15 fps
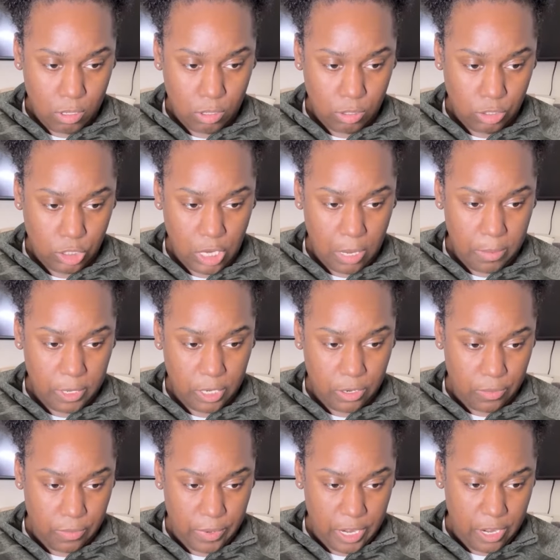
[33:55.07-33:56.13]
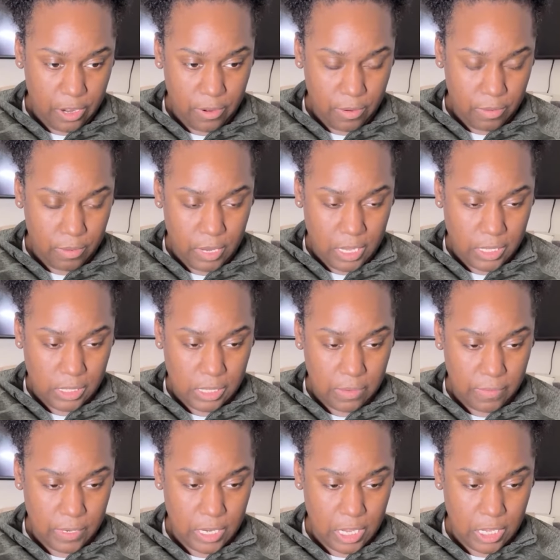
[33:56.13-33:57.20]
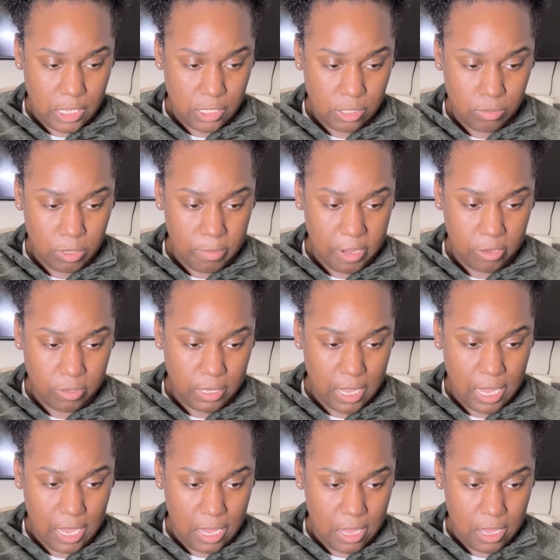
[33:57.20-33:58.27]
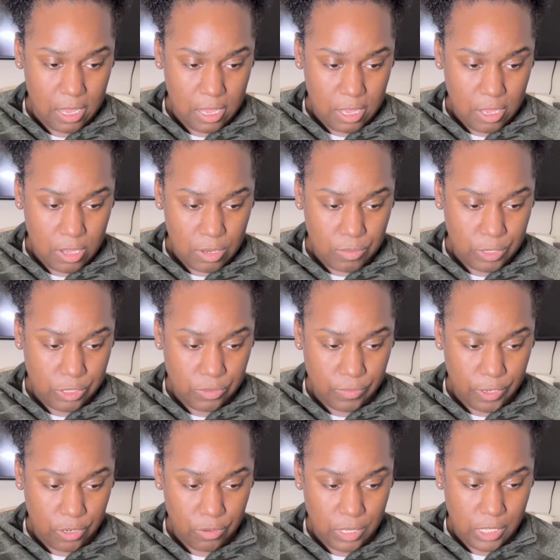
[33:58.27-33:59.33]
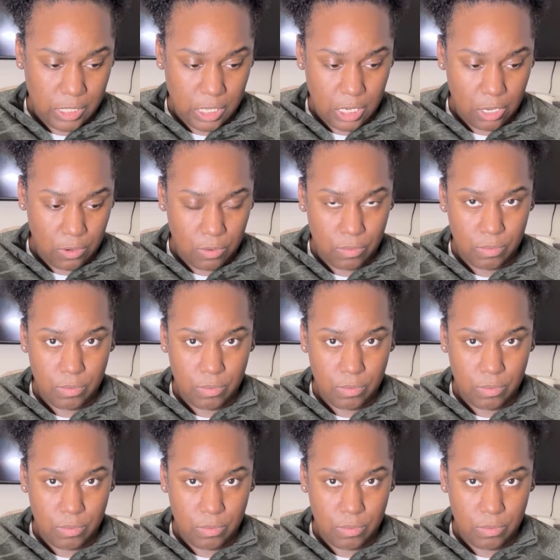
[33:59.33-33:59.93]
Job and career, next 7 days. What about that? What does Virgo need to know?